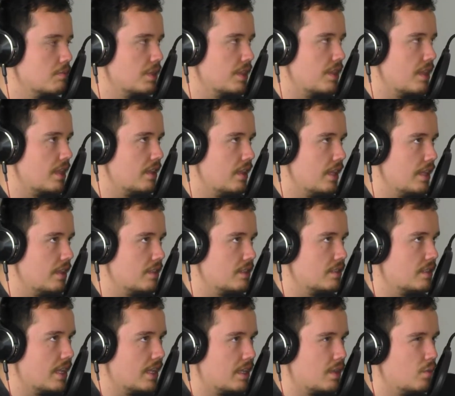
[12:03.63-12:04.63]
But then like the
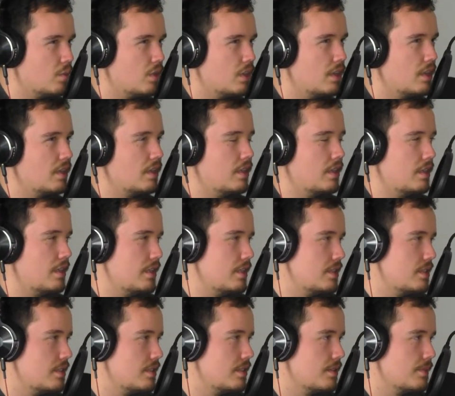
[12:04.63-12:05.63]
second one,
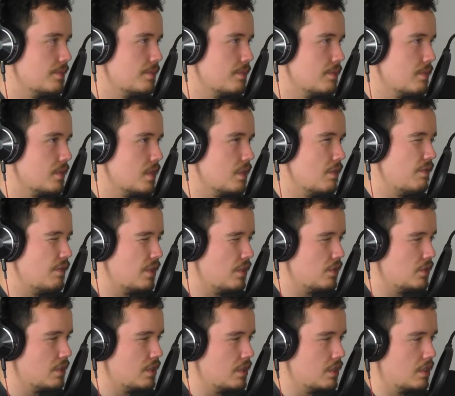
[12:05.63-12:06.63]
it's
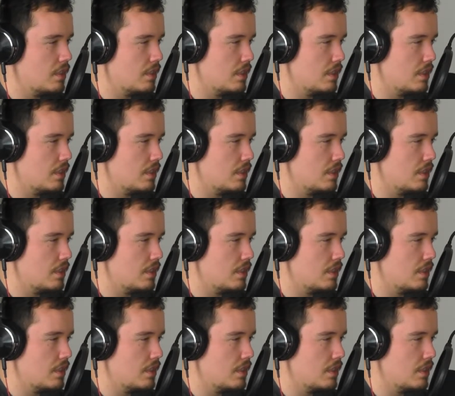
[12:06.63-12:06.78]
confusing.